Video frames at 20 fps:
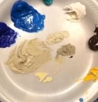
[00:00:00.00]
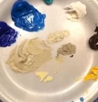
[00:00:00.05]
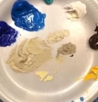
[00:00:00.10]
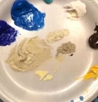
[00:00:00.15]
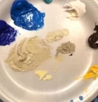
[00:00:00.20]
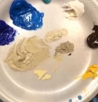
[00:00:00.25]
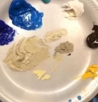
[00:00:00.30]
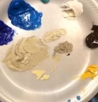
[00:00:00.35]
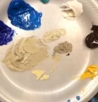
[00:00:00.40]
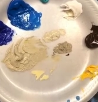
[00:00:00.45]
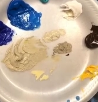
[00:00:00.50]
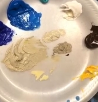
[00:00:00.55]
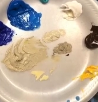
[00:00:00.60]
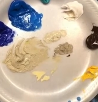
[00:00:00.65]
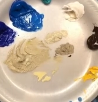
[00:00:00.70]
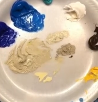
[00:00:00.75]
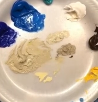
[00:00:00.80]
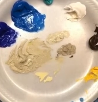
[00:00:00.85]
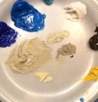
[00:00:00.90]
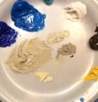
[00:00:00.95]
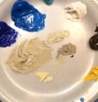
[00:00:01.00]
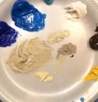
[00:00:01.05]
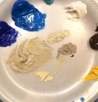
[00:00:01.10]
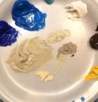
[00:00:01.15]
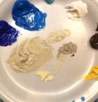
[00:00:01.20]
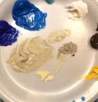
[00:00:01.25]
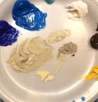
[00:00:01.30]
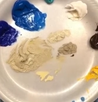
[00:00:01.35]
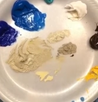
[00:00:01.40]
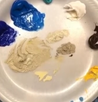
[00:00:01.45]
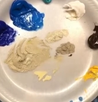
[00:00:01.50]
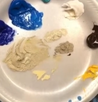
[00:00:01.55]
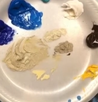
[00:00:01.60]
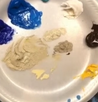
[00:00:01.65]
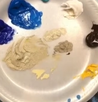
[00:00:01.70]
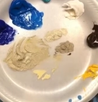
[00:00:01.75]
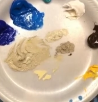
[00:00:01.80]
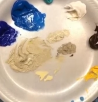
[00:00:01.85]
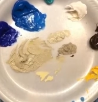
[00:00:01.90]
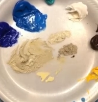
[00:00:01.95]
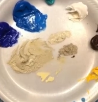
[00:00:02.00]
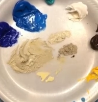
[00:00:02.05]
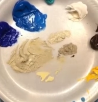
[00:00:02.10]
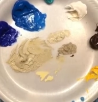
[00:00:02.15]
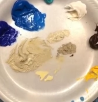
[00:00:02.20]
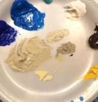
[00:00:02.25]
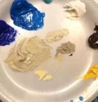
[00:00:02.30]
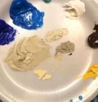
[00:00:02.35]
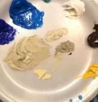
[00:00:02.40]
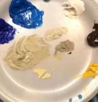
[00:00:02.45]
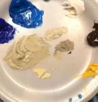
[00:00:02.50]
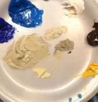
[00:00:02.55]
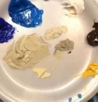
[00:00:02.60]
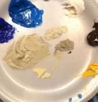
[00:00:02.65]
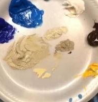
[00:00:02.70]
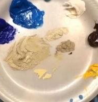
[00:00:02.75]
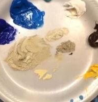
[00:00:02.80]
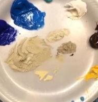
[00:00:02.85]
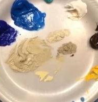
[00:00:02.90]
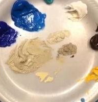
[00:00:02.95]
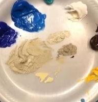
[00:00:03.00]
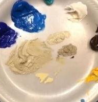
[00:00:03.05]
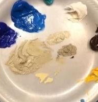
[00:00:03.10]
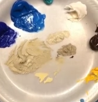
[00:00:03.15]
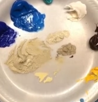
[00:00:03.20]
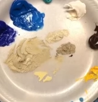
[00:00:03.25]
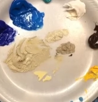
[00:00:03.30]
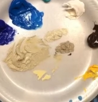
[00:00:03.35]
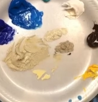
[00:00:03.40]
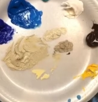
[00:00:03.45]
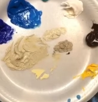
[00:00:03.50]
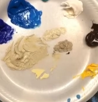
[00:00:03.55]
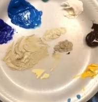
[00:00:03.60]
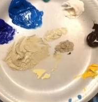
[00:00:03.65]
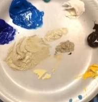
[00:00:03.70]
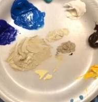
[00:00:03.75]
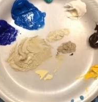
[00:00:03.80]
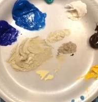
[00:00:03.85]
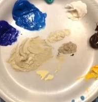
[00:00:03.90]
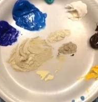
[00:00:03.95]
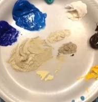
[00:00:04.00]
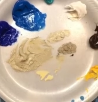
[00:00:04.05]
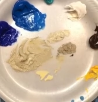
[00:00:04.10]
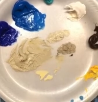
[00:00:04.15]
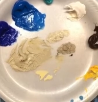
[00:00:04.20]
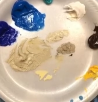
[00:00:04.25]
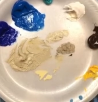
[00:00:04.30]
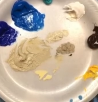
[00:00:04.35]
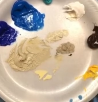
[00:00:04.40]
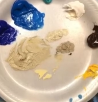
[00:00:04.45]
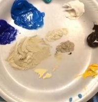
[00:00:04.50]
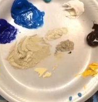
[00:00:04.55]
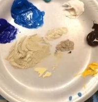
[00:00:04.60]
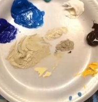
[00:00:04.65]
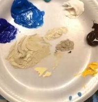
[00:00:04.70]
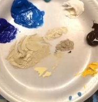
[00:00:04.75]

up to that line and do a whole bunch of dotting